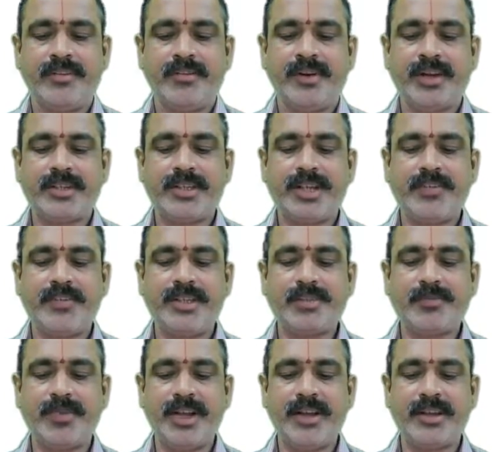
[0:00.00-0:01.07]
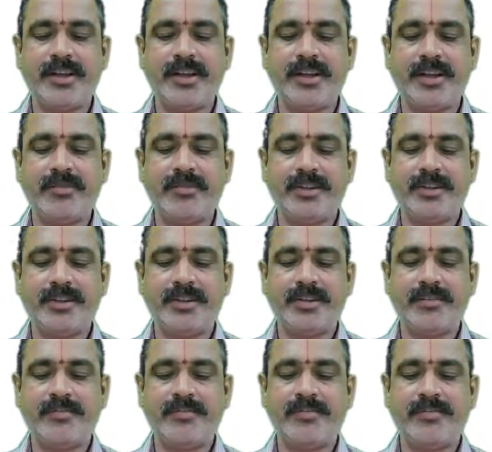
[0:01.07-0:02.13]
For savings bank account,
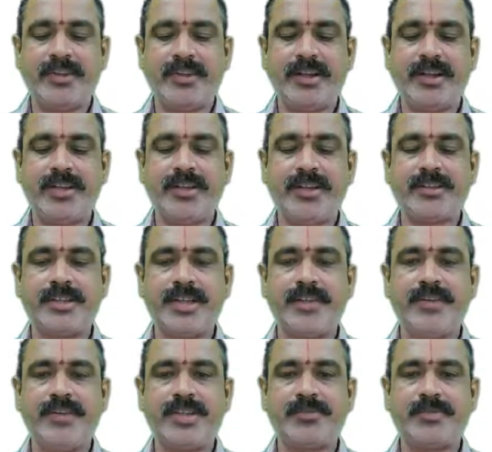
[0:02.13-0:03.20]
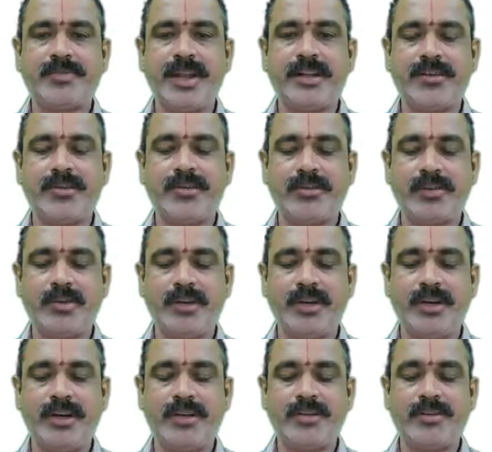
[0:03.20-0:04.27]
the savings bank account
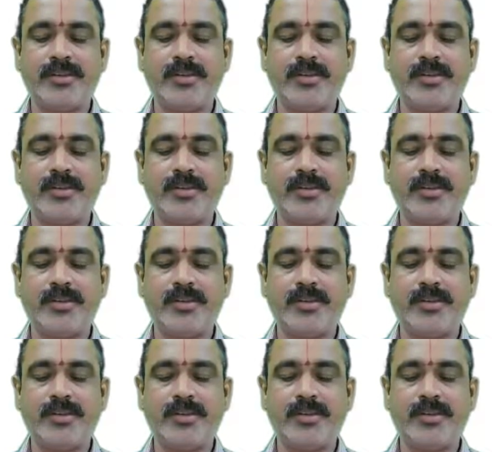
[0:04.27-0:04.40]
holders